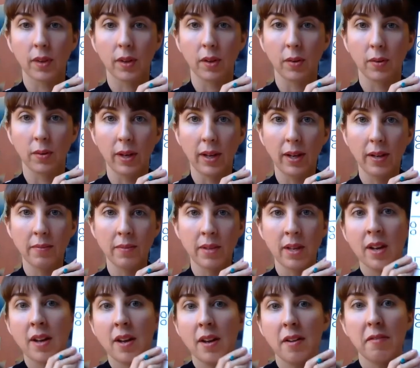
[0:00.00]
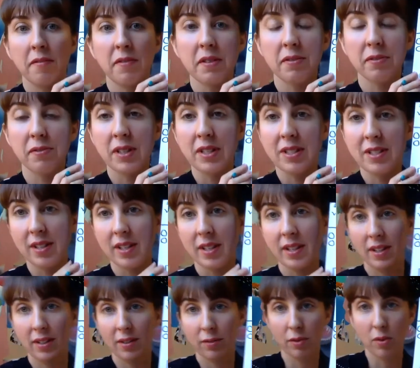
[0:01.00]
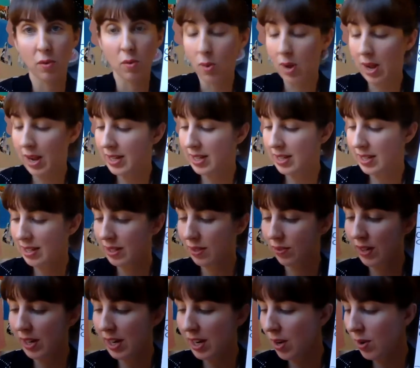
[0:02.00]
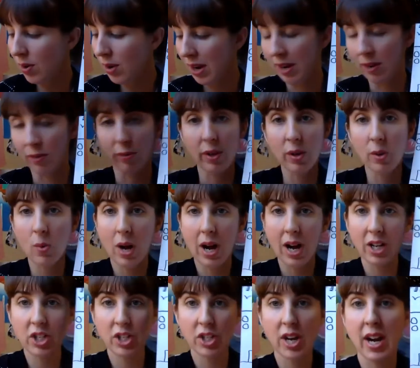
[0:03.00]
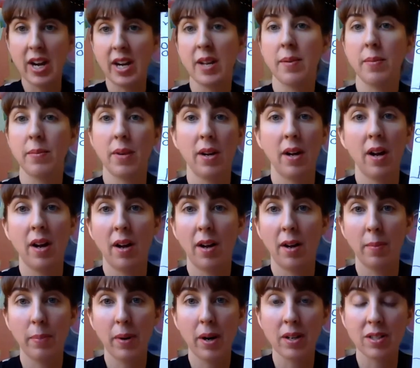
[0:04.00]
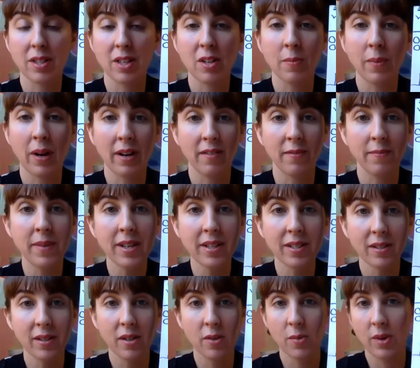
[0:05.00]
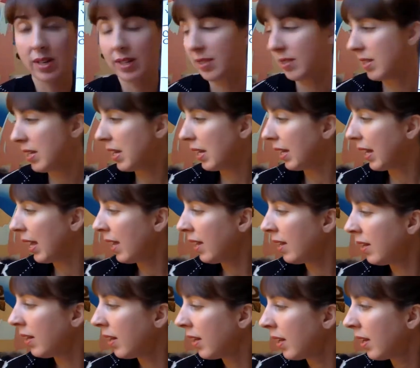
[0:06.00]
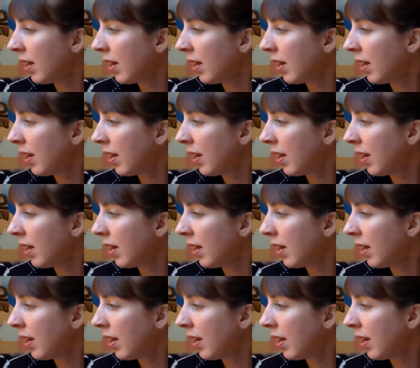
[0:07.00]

Okay, feel free to rewind this video and rewatch any parts that you might have missed or you want to see again.